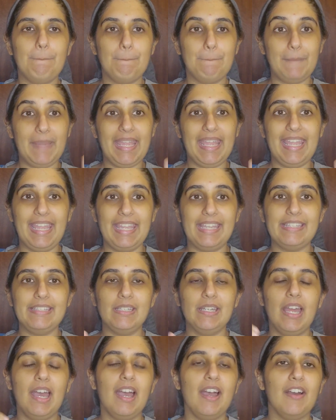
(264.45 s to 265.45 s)

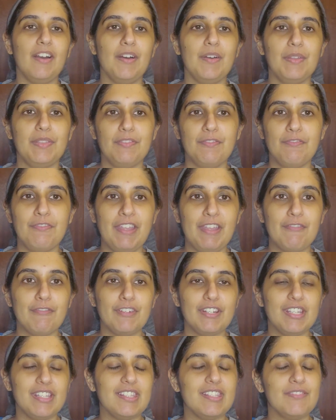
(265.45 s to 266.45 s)
main
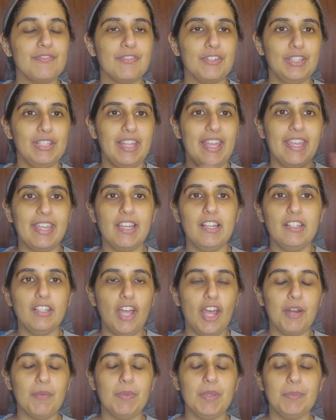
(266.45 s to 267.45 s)
favorites for like a
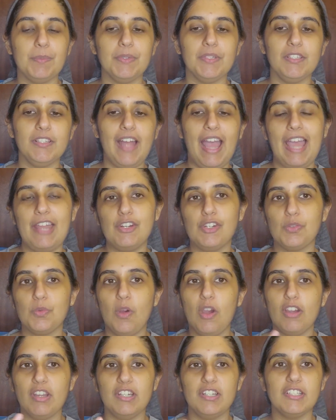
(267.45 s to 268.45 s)
lot of people, Andrew
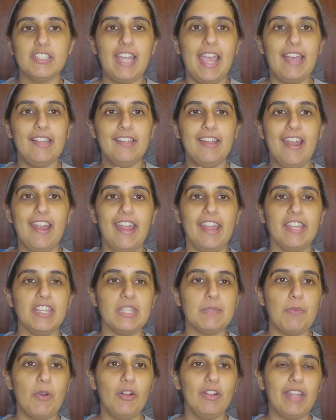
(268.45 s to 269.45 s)
Walker, Tyler Hynes,
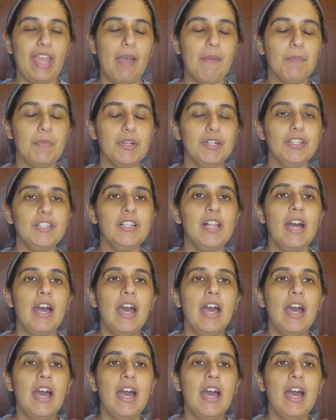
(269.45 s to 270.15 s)
Paul Campbell.